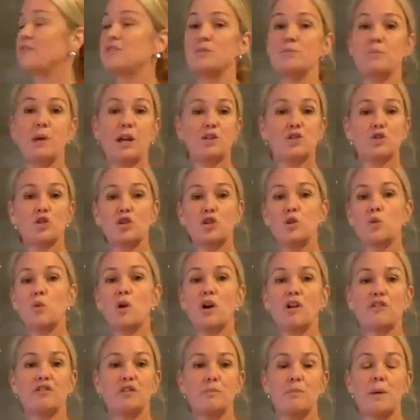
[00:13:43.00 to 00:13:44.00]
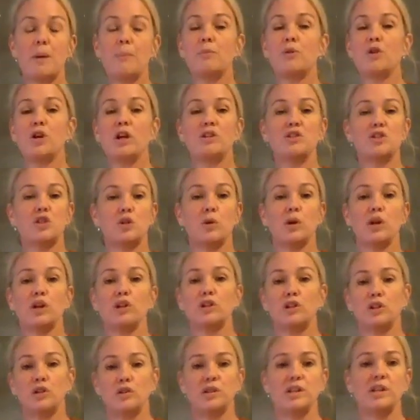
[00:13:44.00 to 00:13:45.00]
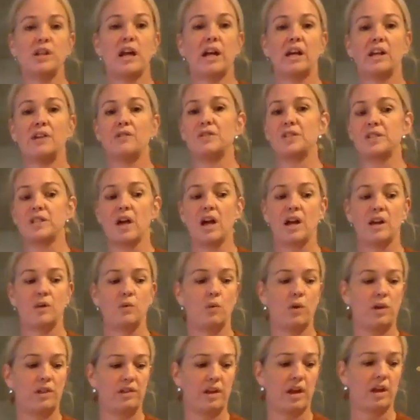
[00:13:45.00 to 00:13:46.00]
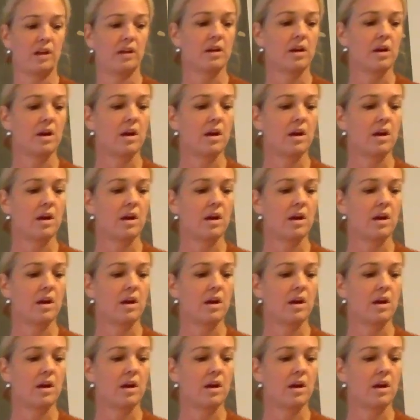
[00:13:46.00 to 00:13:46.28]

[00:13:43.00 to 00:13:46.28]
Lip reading: to make sure you are remembering to include the negative sign with it.